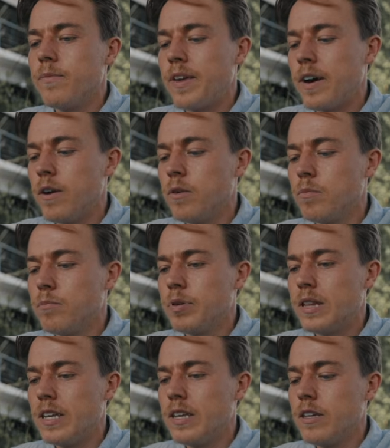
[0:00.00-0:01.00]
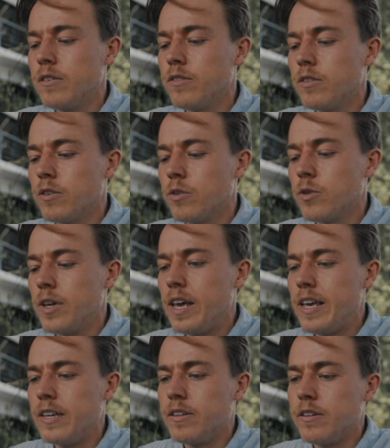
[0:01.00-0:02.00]
now please
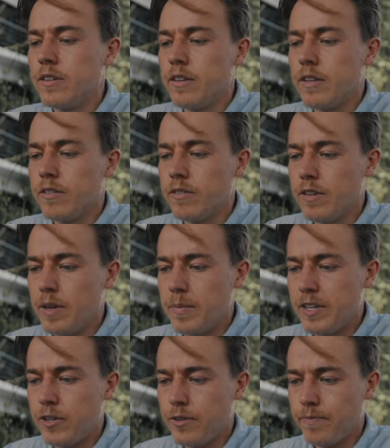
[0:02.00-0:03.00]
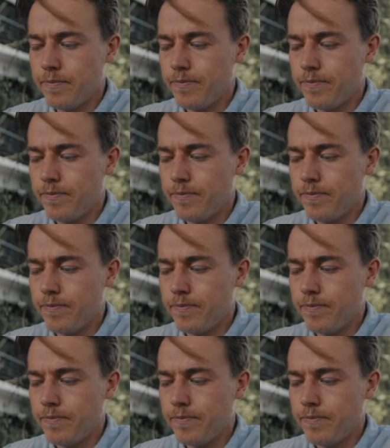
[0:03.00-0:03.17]
create this image.